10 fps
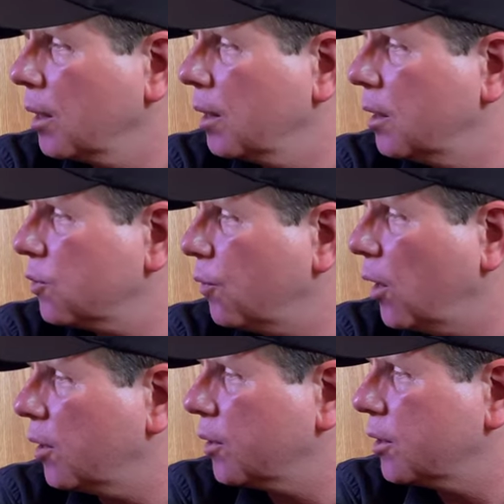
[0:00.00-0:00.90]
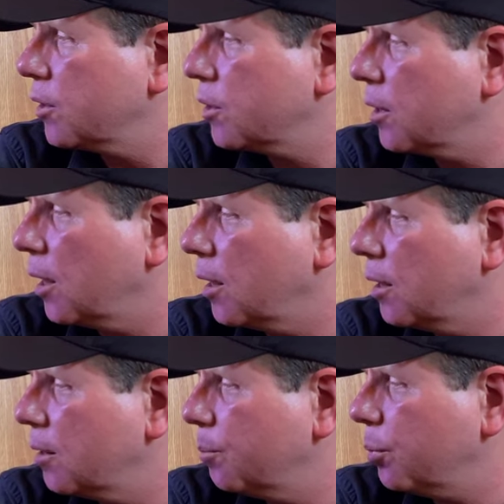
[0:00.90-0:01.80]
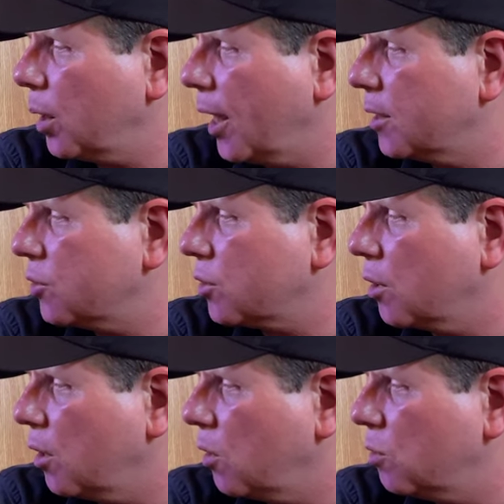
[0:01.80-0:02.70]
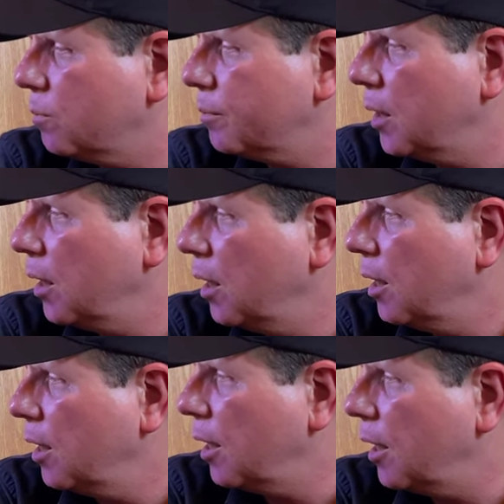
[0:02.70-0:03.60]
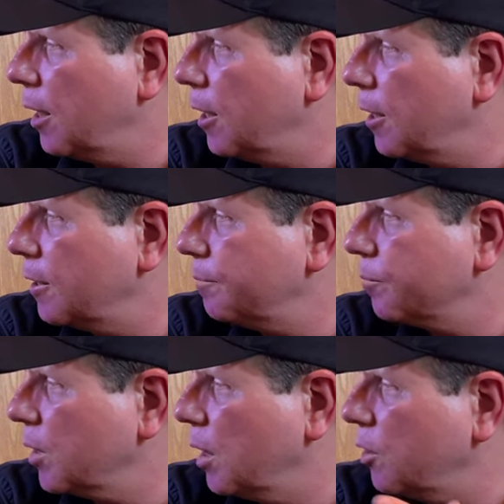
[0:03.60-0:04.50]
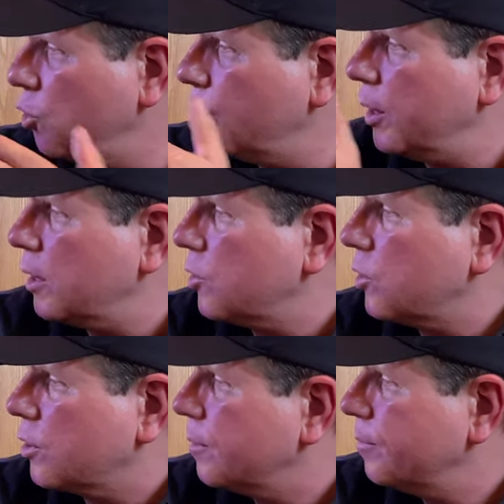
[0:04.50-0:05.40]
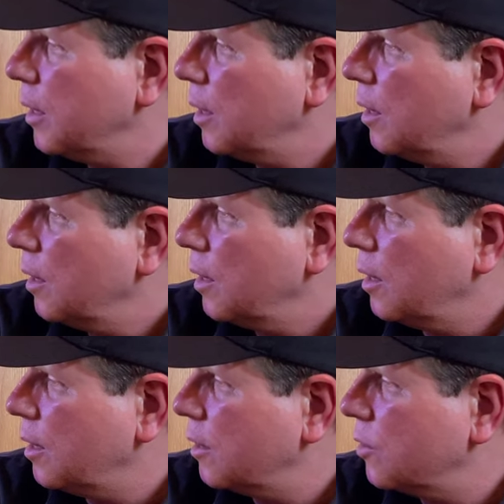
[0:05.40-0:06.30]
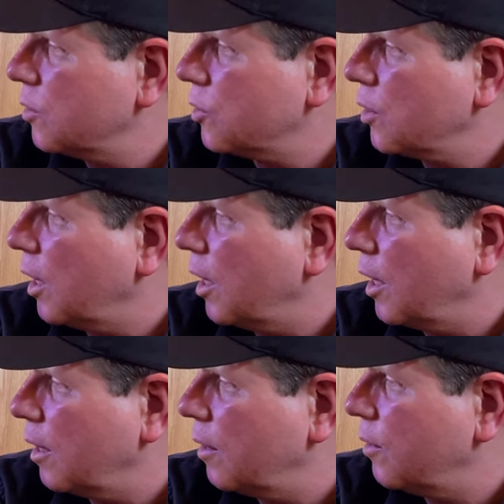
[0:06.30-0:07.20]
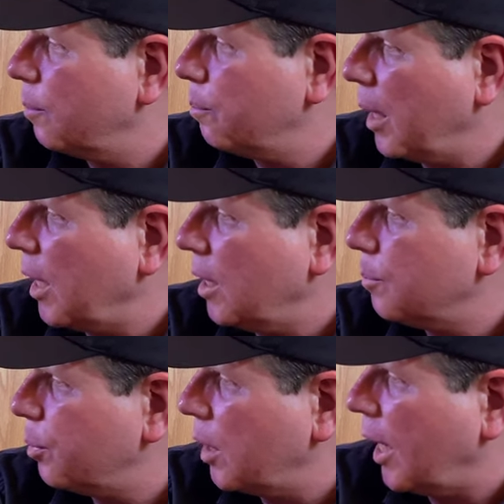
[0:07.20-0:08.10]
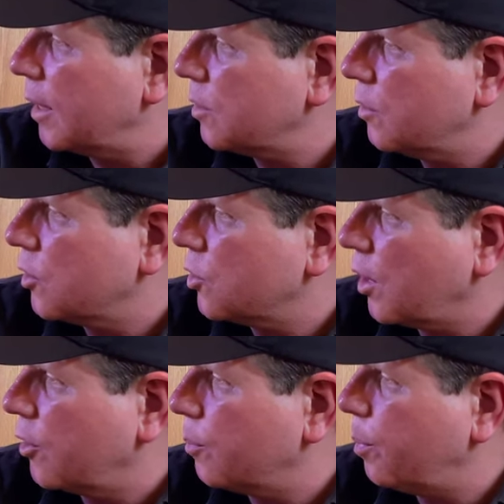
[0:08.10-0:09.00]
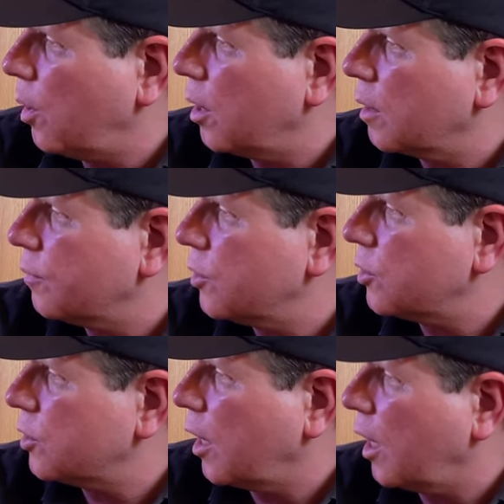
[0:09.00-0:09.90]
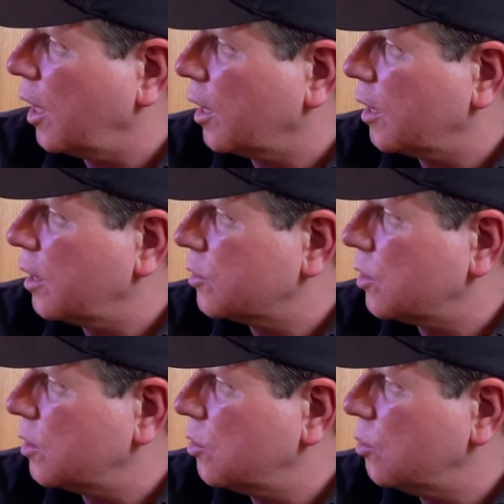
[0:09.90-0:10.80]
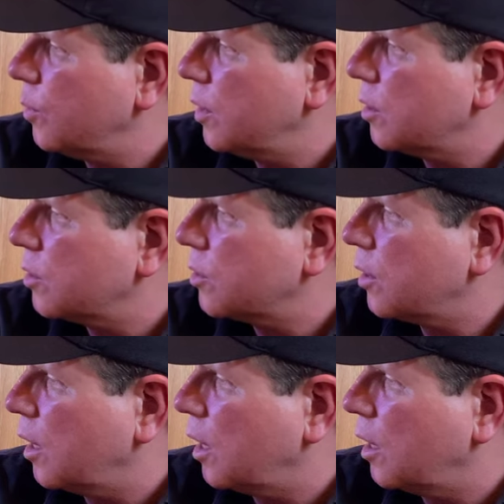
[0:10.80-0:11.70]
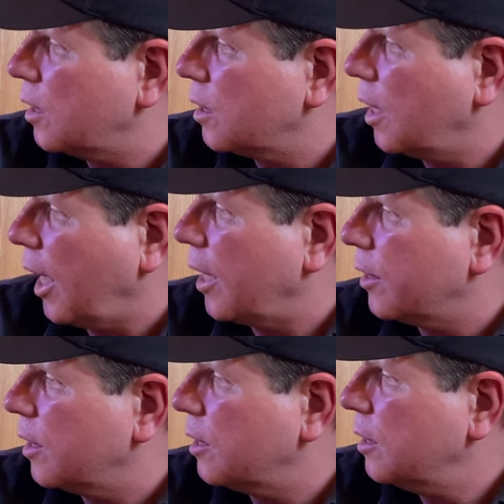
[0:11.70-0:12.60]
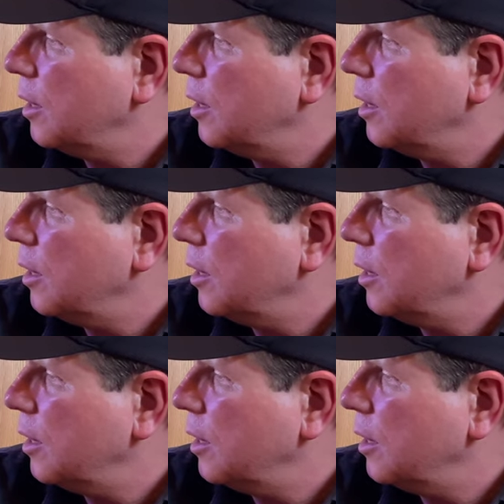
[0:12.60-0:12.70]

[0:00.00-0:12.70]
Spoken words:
As far as plants go, Anubias is the main plant in the center part of this tank, and it's Anubias nana.